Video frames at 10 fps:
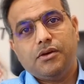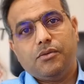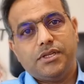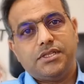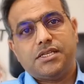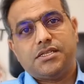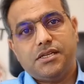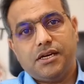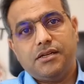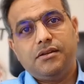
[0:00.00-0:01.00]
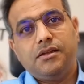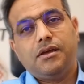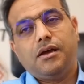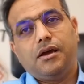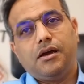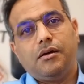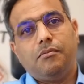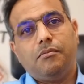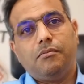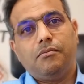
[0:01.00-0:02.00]
Once that's done,
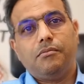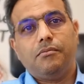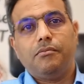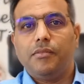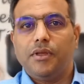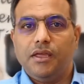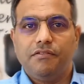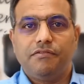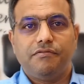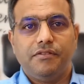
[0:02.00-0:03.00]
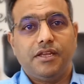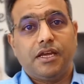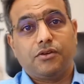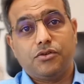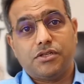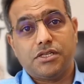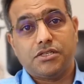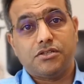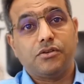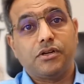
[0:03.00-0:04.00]
if the diagnosis
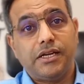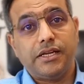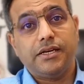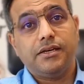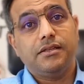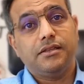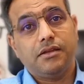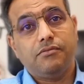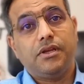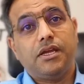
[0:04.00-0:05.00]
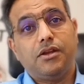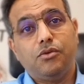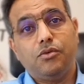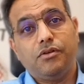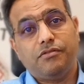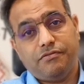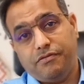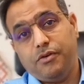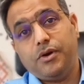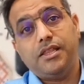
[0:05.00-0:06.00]
is not clear, then we can do a
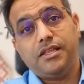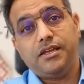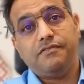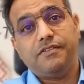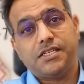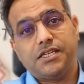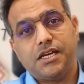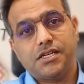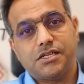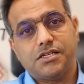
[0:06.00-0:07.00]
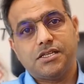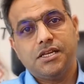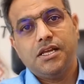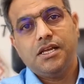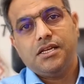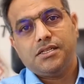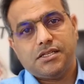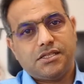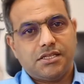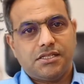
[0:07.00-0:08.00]
few other investigations,
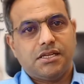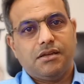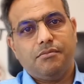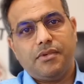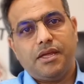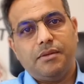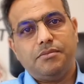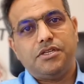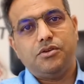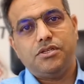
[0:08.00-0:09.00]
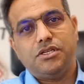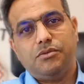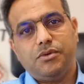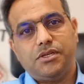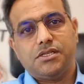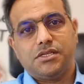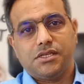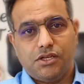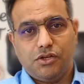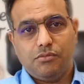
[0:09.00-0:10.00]
such as MCUG, which is
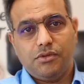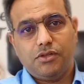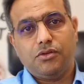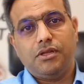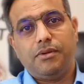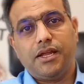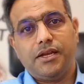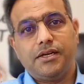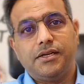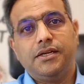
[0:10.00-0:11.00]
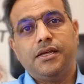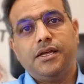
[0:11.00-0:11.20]
a tube into the bladder,